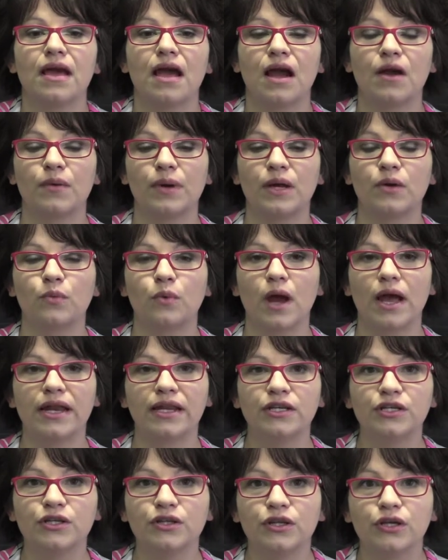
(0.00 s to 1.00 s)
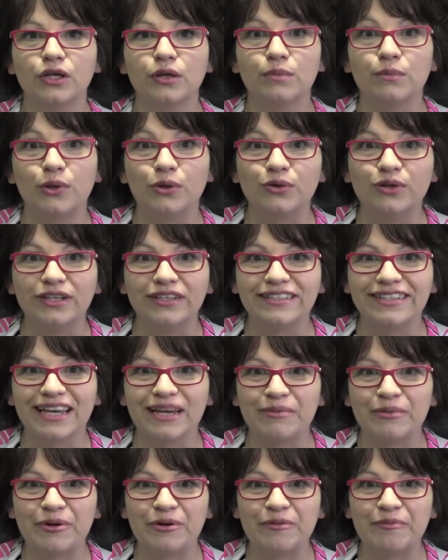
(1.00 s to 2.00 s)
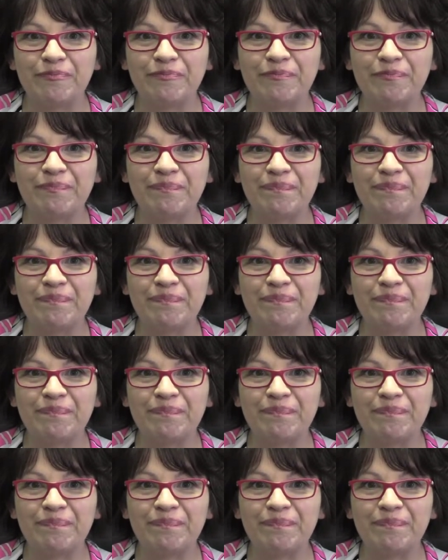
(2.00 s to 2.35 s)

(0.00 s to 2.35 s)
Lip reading: I ran right into the communion table.